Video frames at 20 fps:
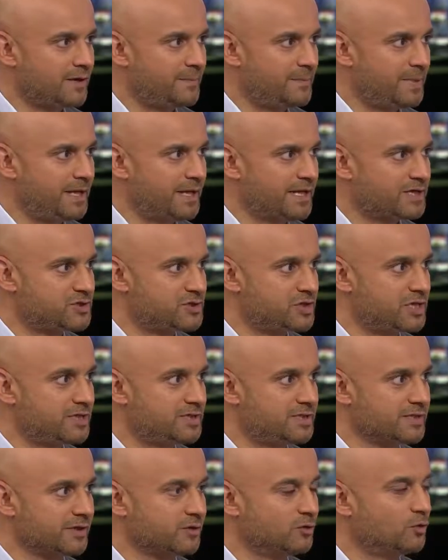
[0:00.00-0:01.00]
a PSG
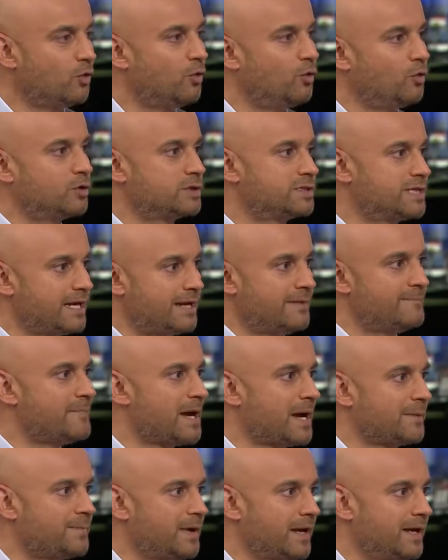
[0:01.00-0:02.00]
deal, or tell
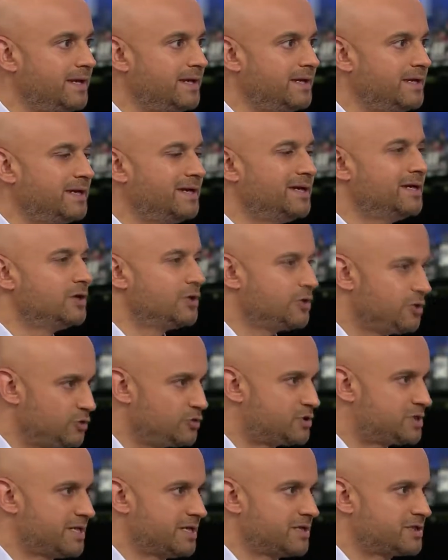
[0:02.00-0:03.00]
Mbappe, you
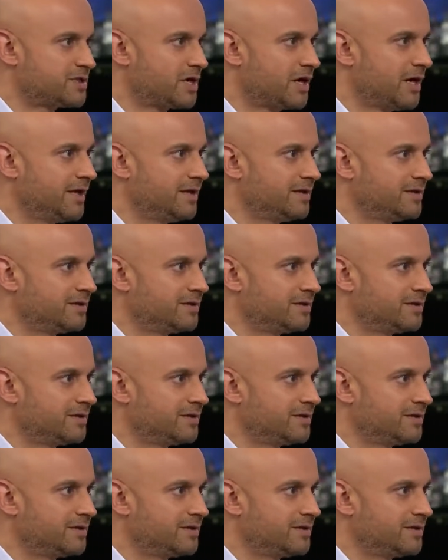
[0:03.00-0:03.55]
sit tight,